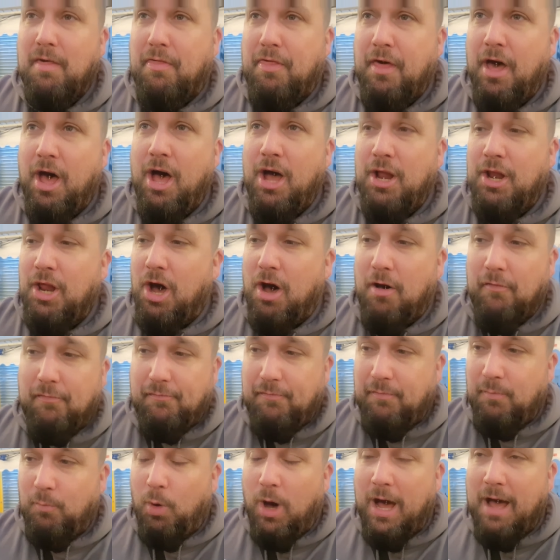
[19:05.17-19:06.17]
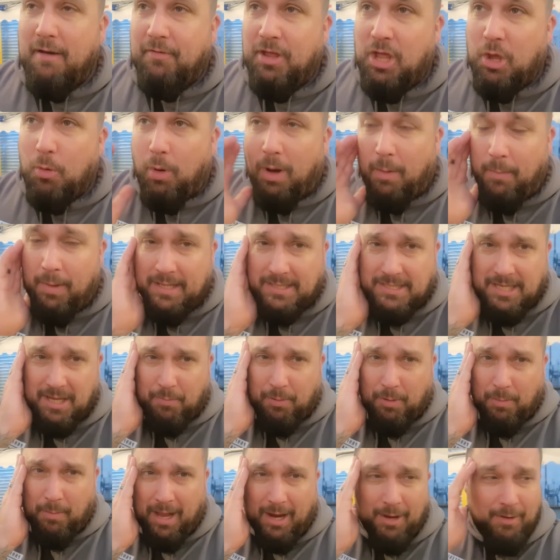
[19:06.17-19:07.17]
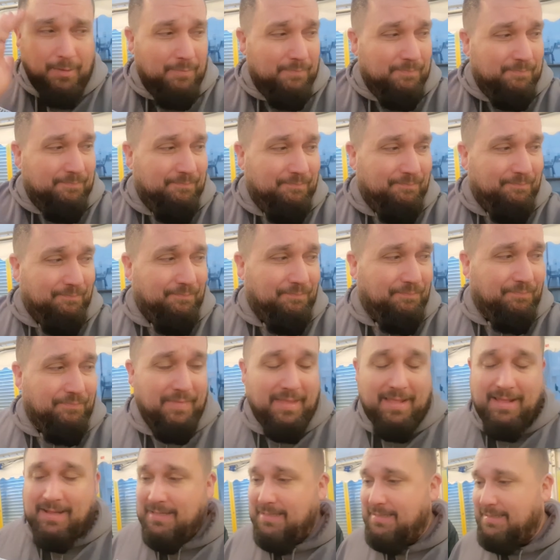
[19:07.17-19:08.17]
third off whatever you want me to promote. It's